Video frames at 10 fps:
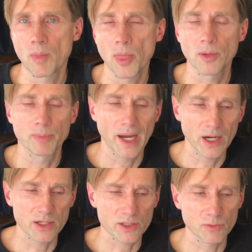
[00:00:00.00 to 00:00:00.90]
their
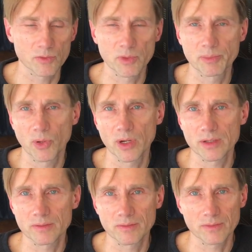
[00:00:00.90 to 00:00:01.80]
parents would
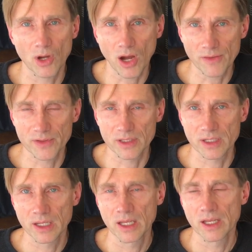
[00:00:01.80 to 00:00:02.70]
report often